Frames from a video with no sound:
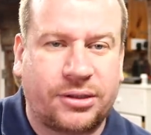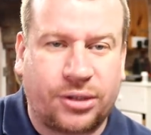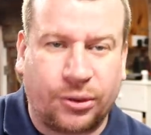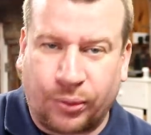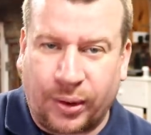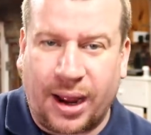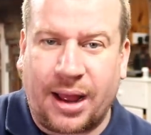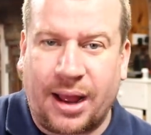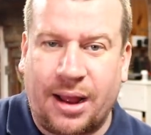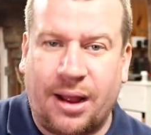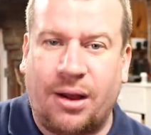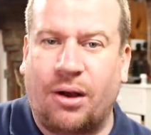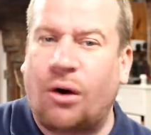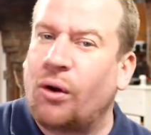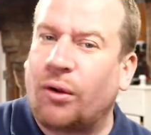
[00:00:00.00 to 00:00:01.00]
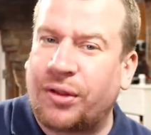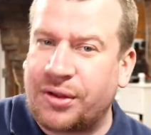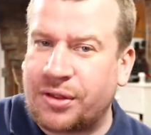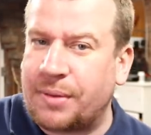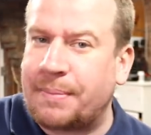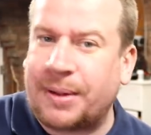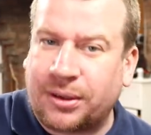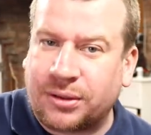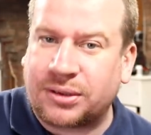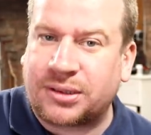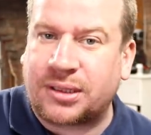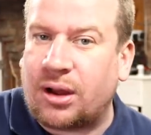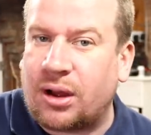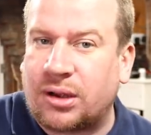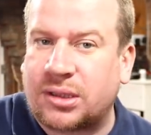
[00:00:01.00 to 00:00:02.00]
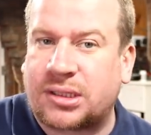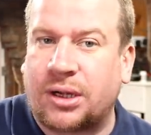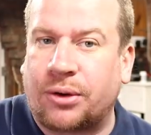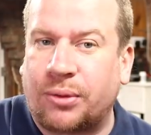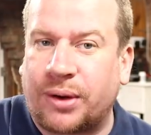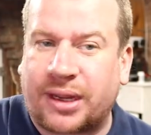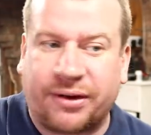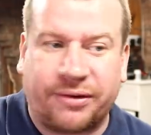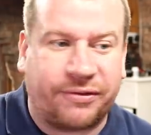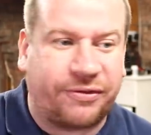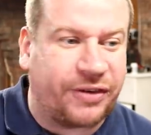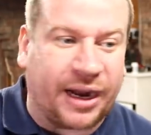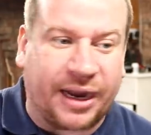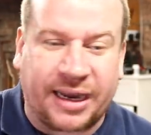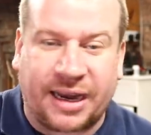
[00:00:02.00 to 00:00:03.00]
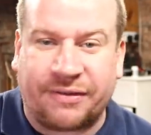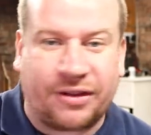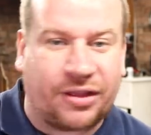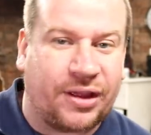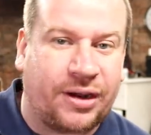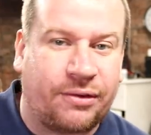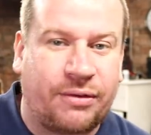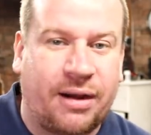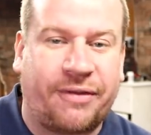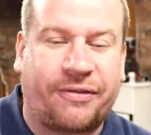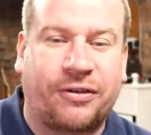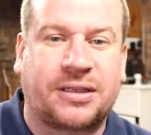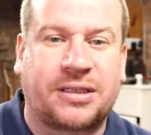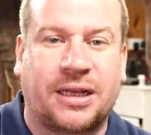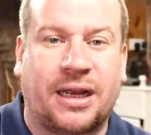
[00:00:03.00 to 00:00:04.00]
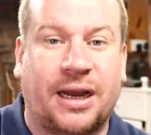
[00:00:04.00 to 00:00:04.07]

to where all the other builds are so we can find everything and reference it.